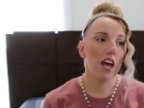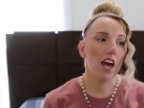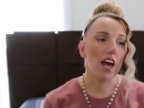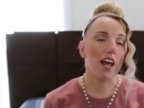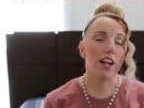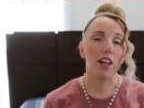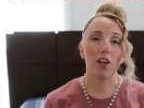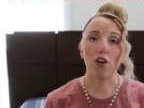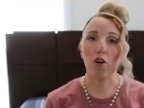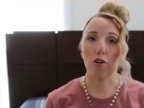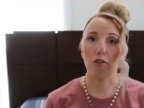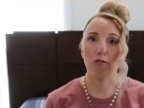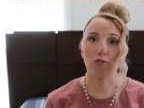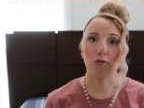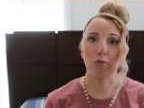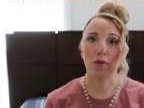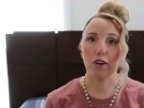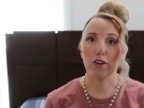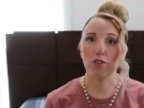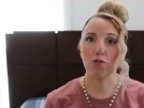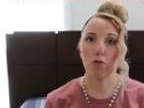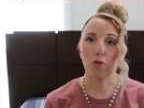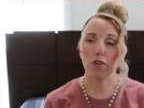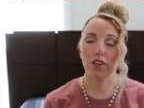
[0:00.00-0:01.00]
and it goes
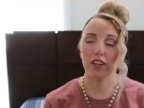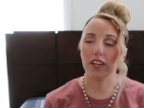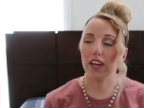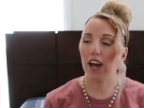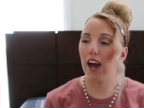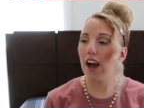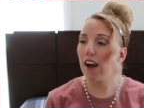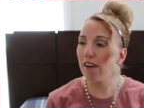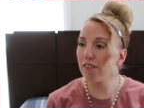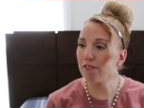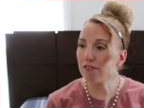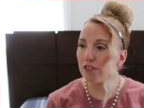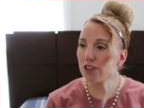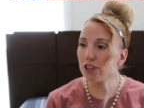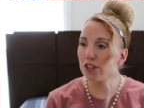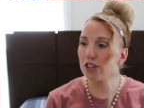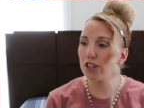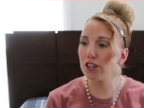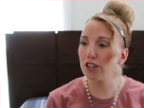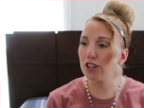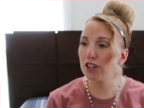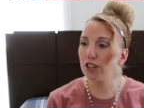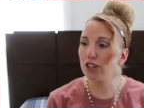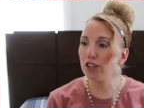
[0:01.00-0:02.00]
away shortly
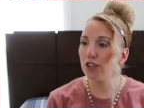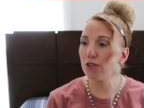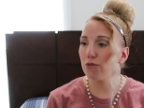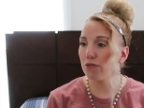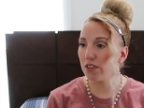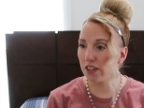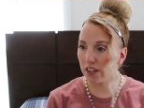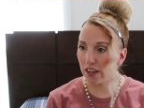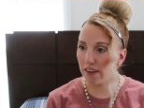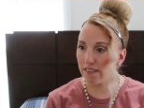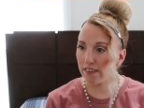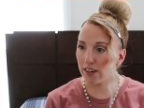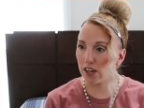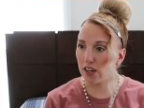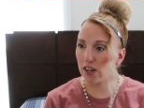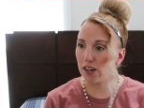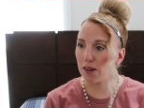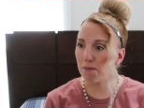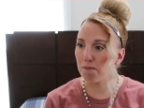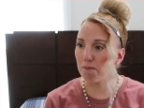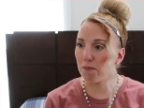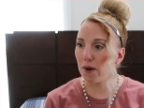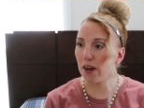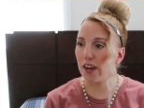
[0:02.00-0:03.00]
after you
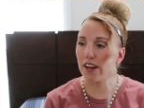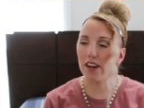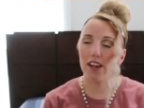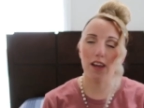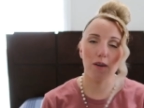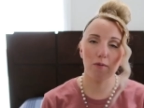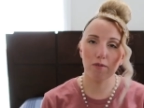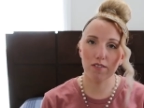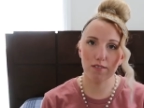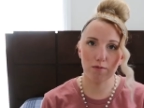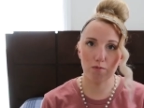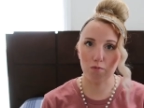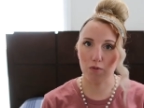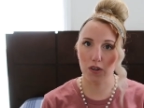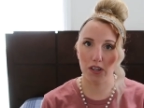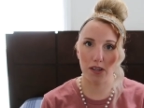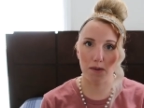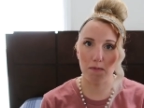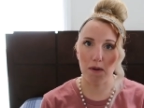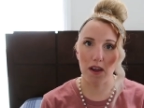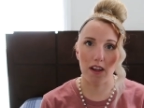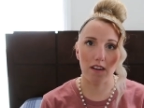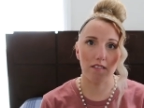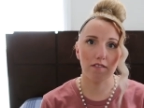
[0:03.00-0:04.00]
deliver, but it was
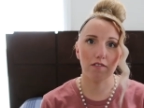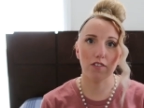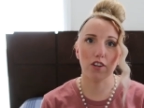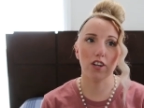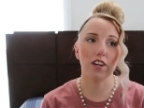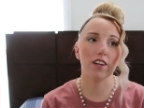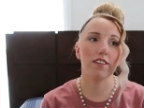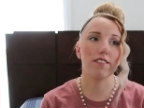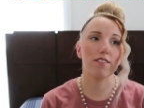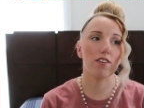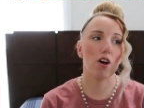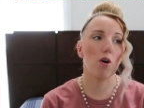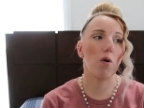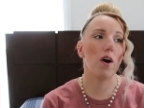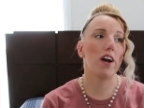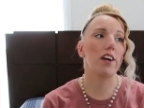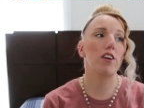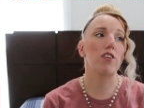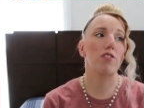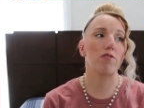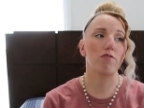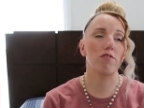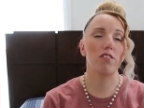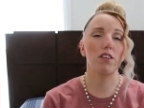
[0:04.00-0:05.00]
really painful. And so I
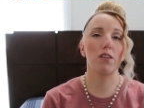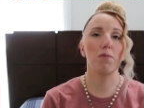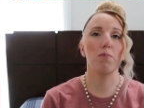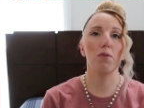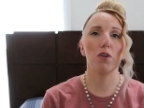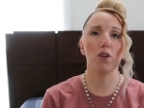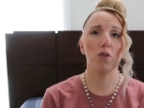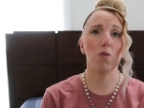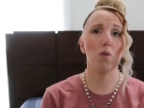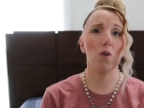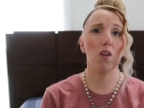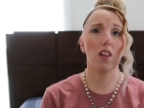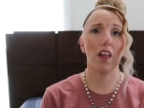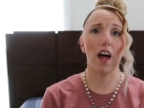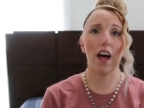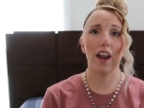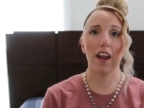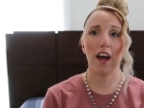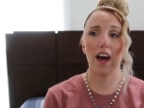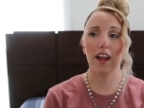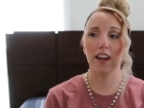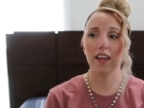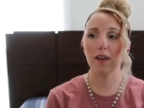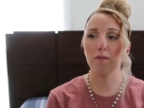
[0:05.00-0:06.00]
couldn't really put a whole lot
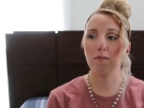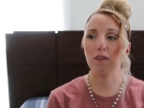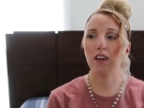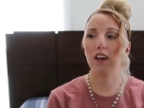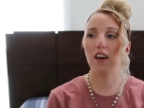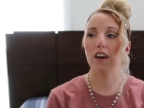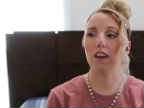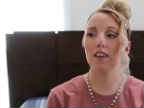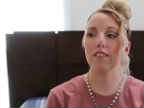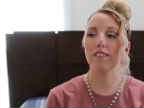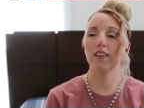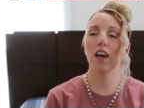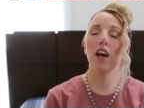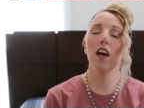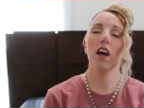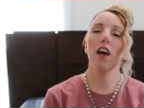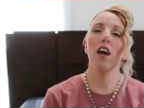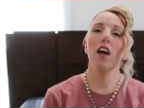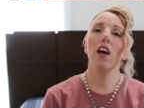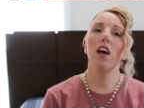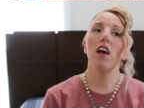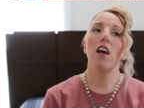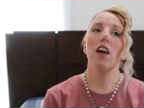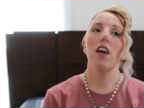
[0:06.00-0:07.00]
on it because
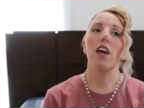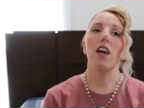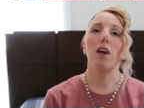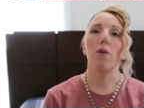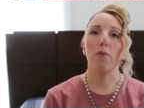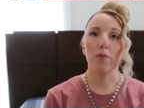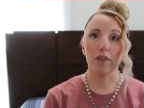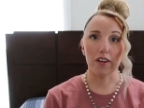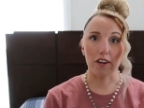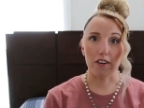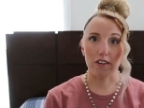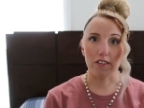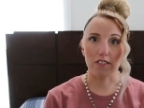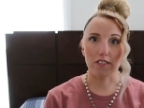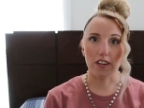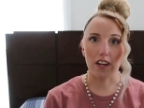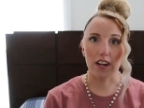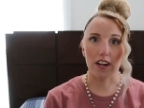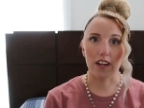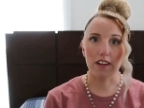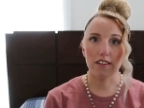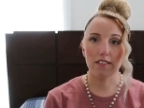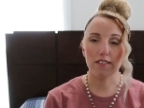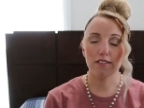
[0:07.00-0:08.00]
it would
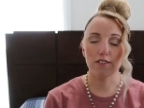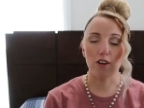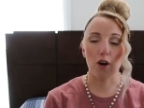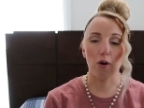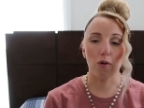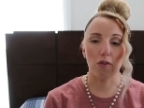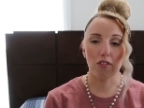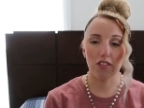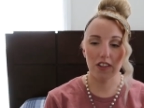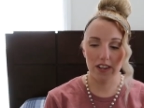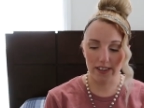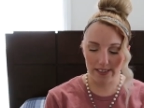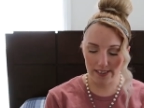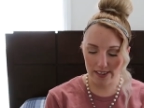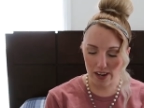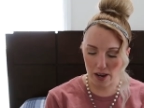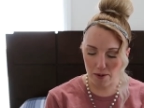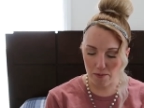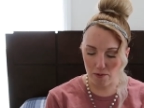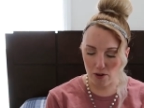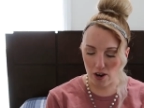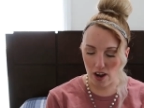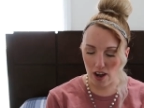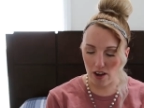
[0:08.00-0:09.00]
irritate it. So this
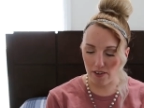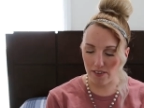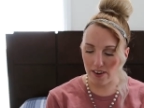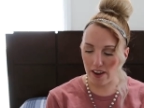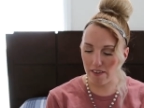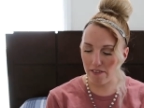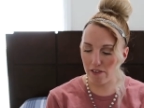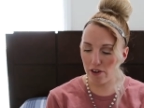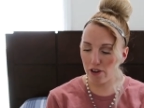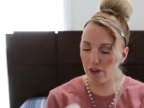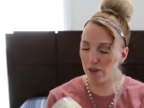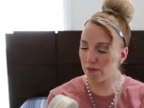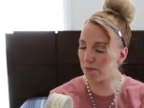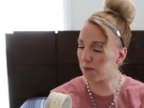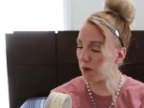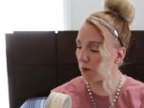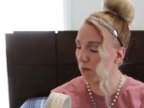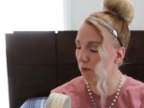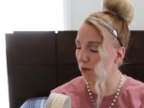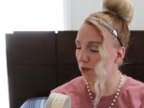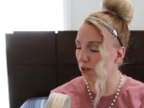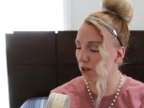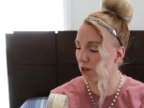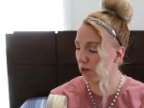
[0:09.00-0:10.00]
time around, I've heard
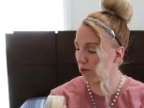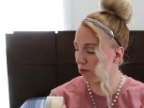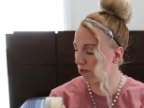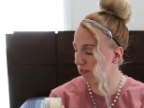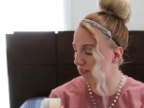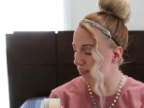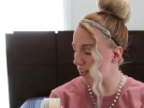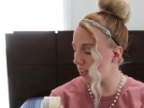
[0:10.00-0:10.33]
people use